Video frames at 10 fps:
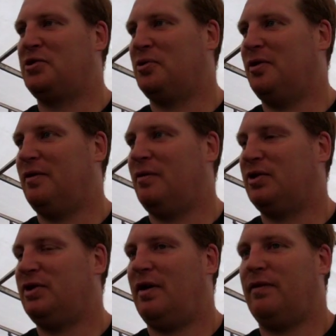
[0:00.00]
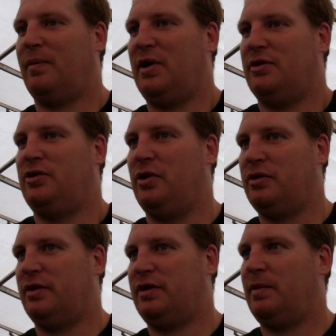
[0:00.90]
making sure myself, being
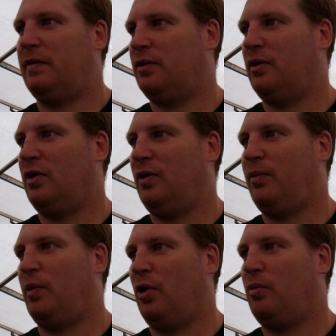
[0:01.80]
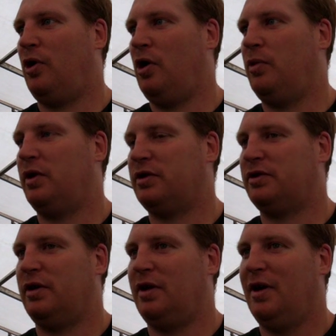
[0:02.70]
new to the team, have to do probably a lot more homework
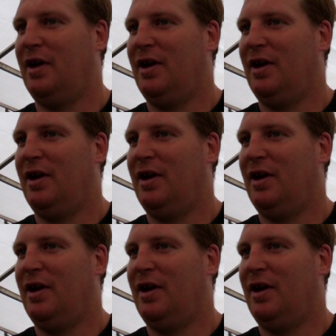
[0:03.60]
just to